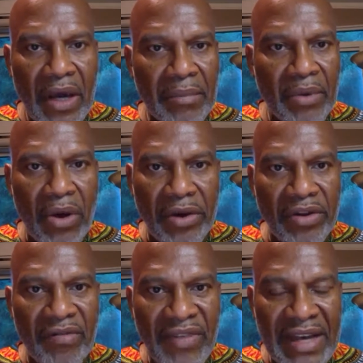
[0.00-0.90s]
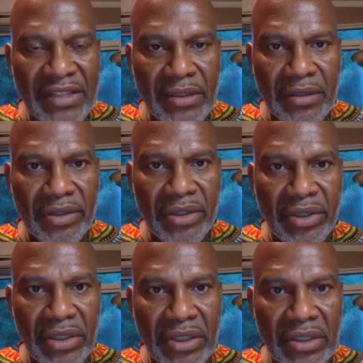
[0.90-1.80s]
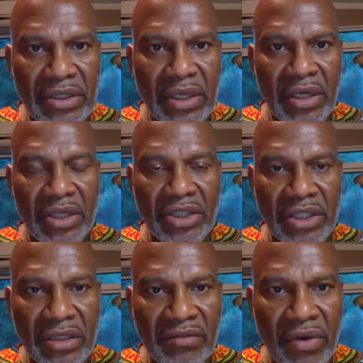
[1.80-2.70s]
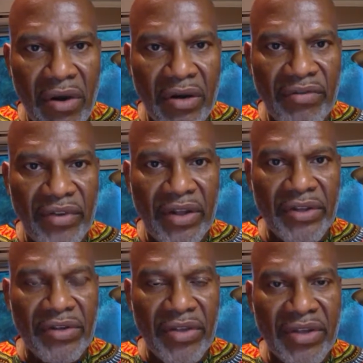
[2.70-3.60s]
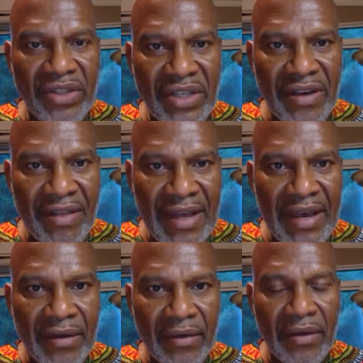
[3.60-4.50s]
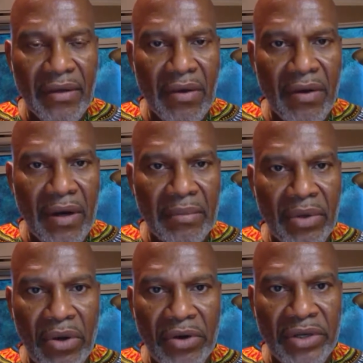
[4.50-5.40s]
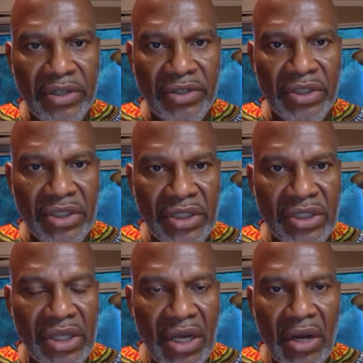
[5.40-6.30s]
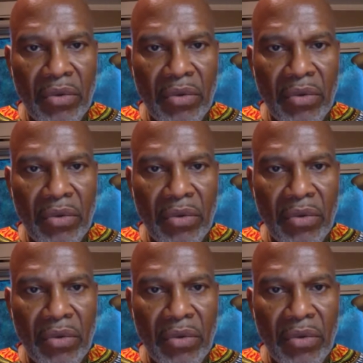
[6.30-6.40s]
Cardiovascular disease, congestive heart failure, things like that, coronary disease